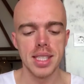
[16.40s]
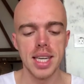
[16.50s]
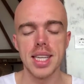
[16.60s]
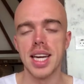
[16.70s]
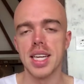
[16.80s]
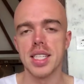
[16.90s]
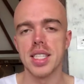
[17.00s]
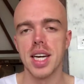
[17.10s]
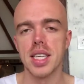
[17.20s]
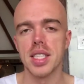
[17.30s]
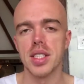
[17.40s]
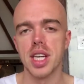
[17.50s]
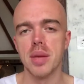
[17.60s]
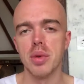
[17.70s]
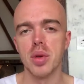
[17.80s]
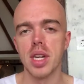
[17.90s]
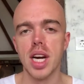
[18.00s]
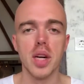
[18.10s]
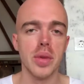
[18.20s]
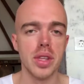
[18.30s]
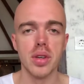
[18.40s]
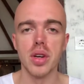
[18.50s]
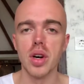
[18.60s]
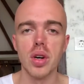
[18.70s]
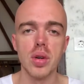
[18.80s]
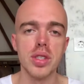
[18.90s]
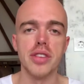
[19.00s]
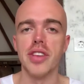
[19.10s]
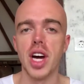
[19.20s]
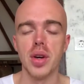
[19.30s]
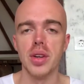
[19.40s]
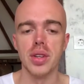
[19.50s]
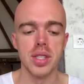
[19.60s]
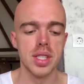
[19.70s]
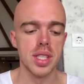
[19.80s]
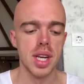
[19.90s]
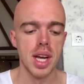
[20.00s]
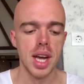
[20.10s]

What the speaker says: daily exercises to keep you aligned with your goals, your values,